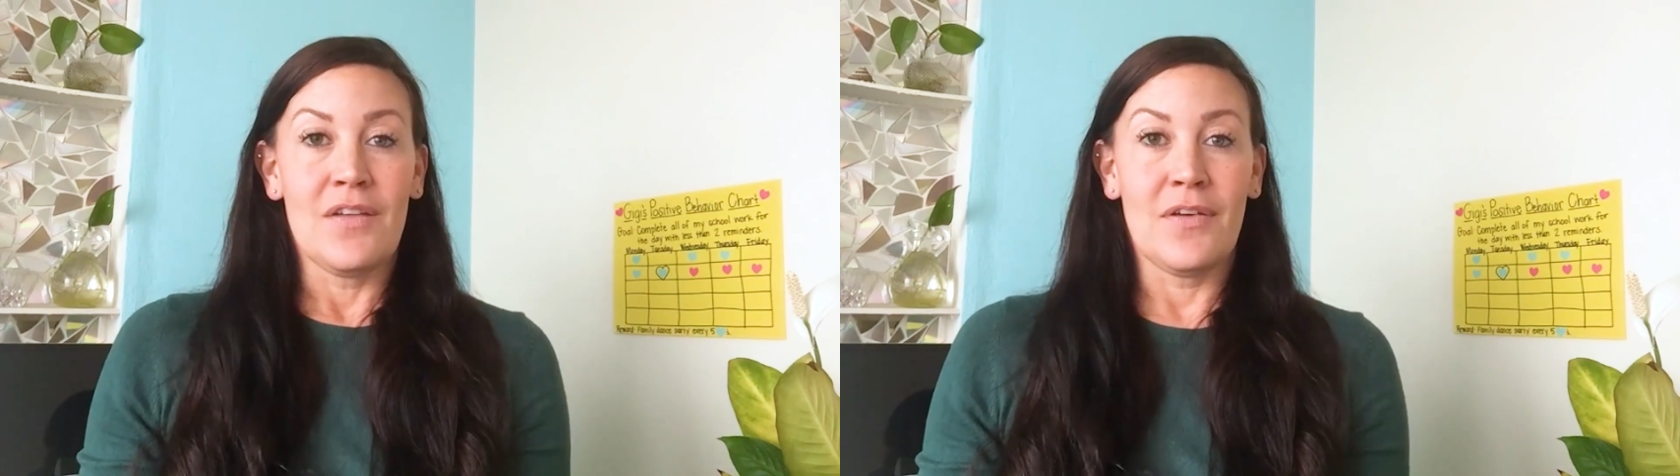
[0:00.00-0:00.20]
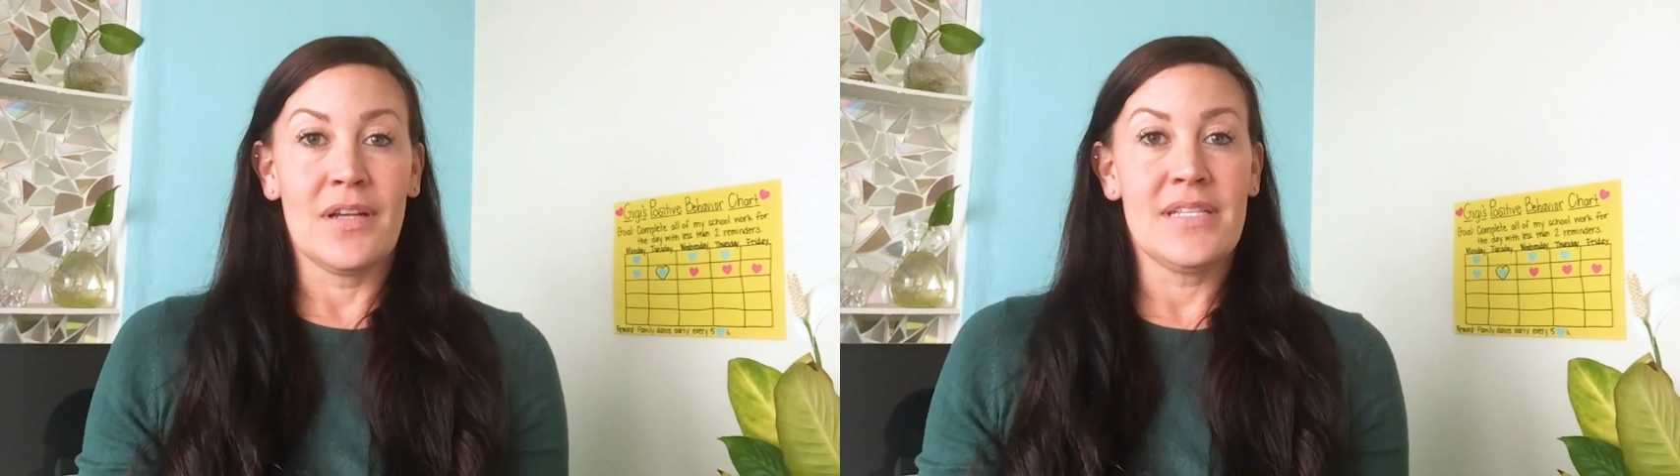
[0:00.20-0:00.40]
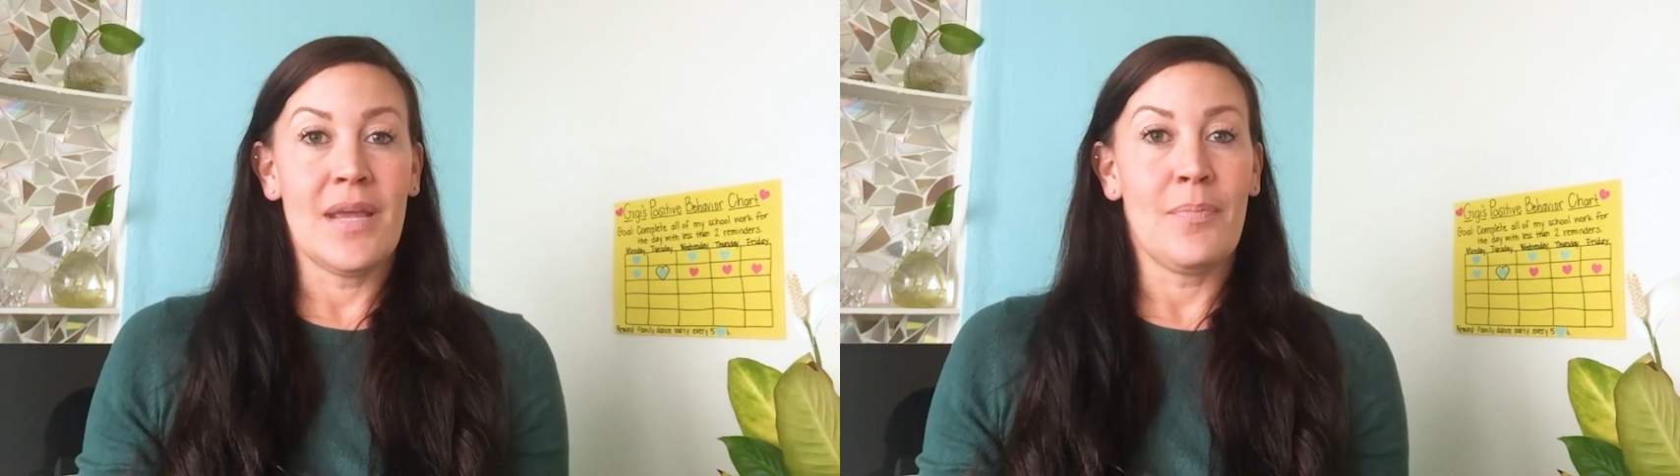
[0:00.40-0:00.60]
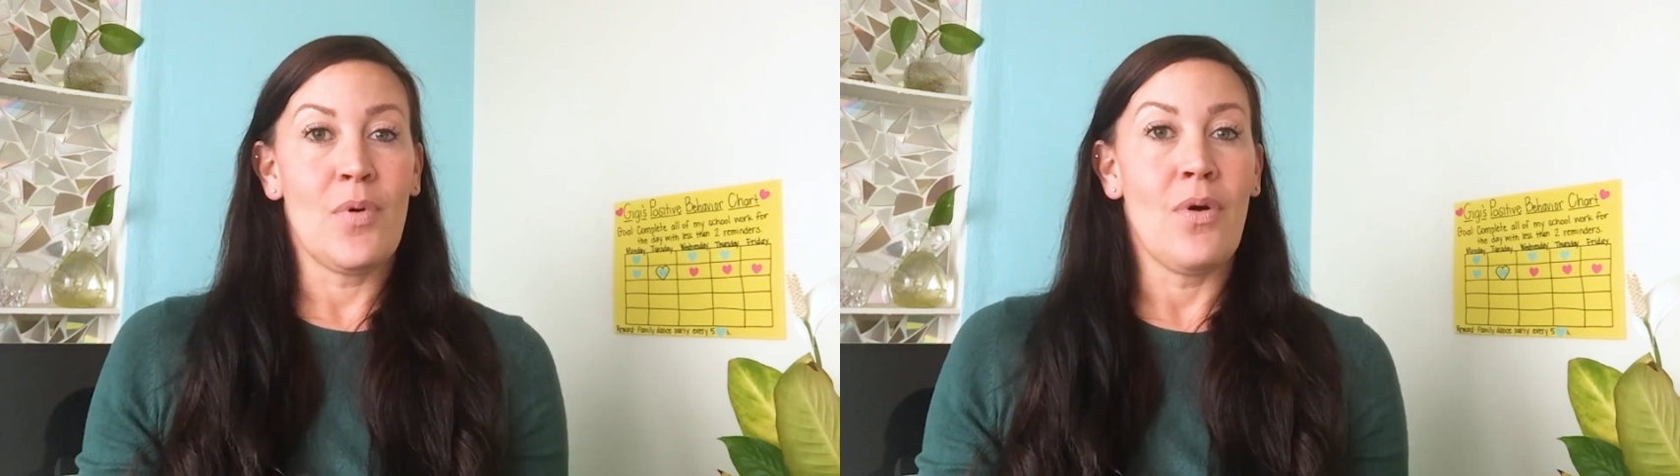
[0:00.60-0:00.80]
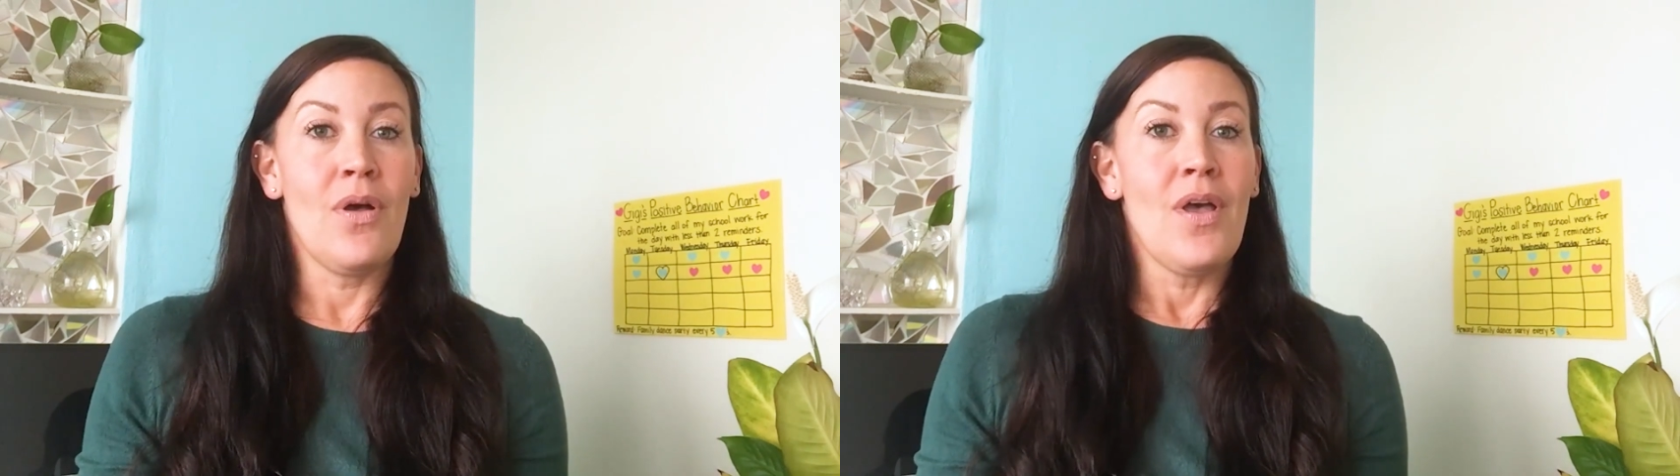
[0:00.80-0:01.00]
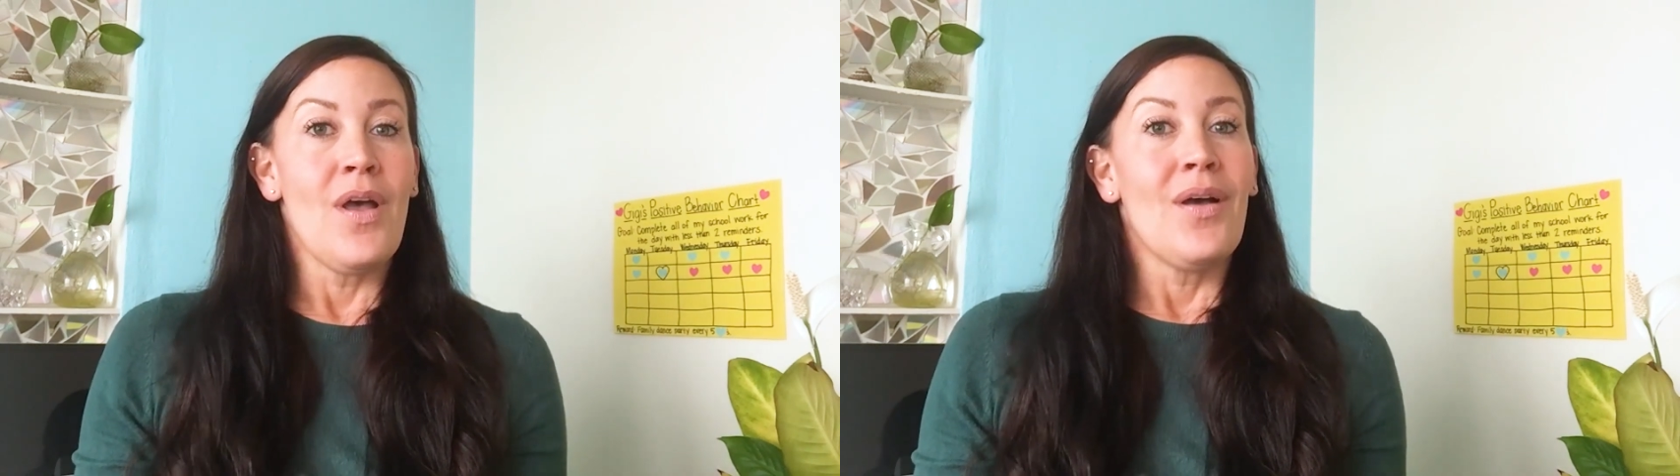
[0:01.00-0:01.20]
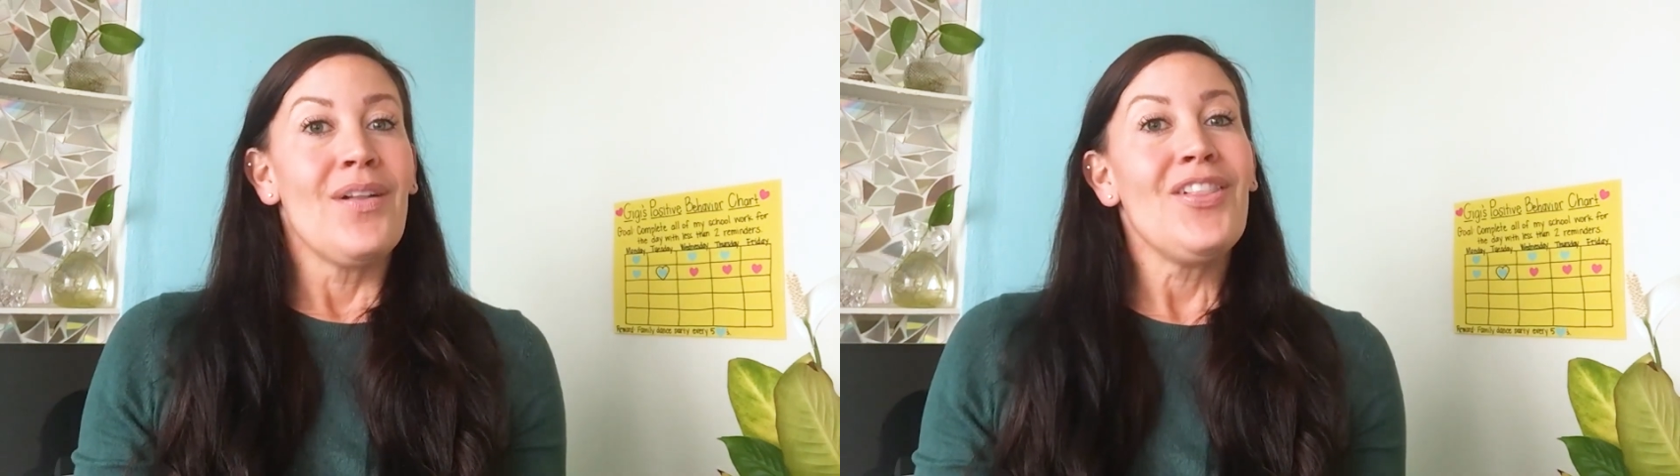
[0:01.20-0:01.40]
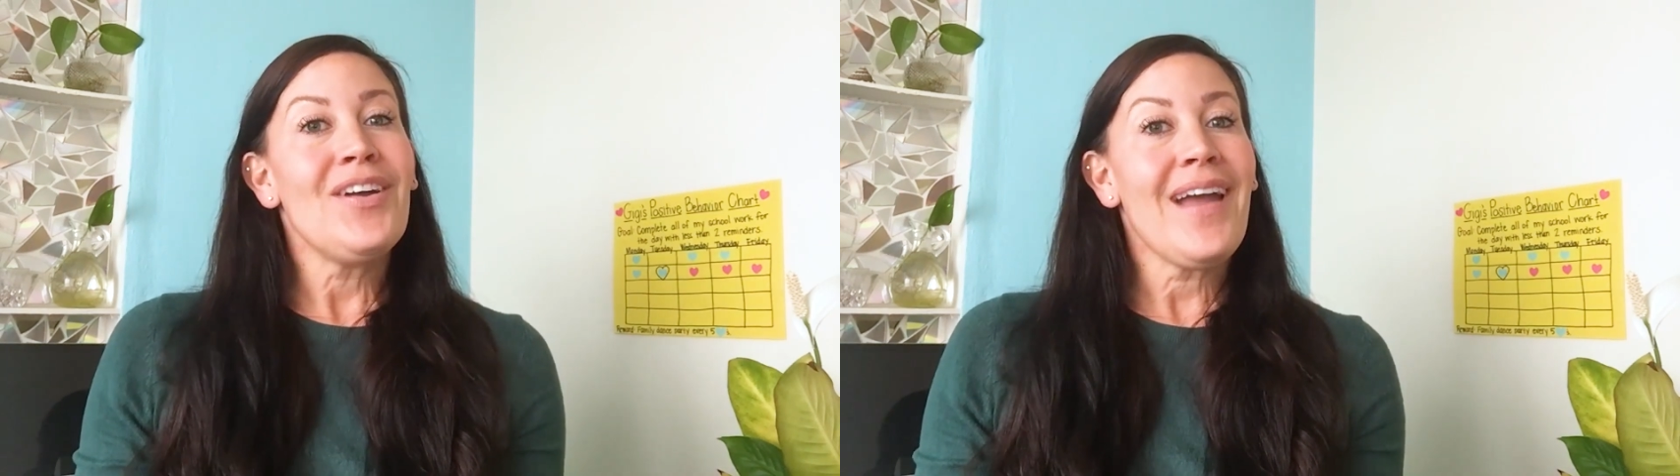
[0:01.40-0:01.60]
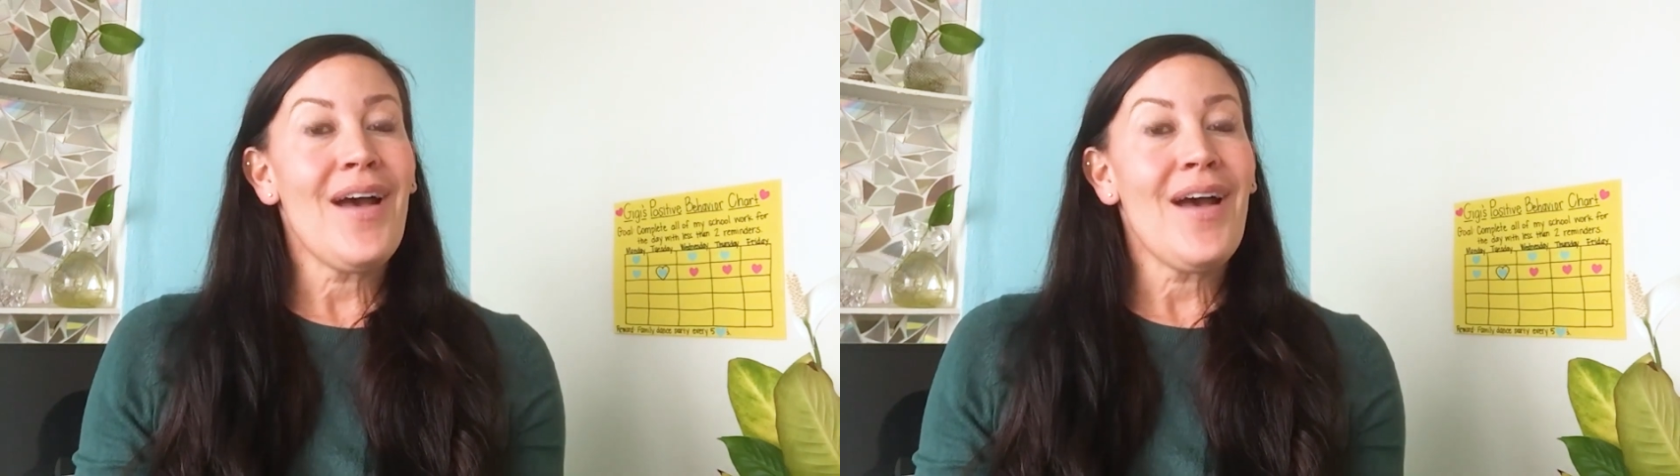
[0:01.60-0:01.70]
For example, look at